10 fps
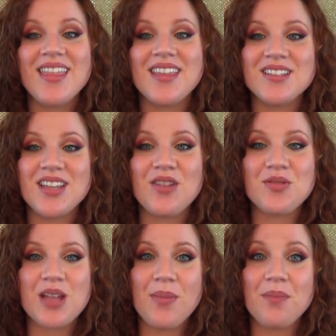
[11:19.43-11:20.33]
Thanks again
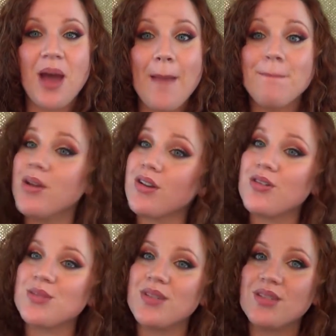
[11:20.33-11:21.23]
for stopping by. Merry
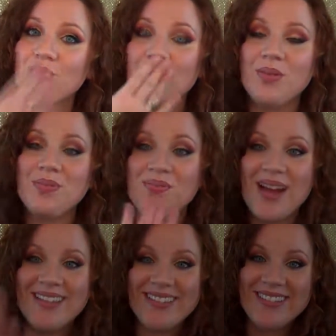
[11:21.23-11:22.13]
Christmas. Bye.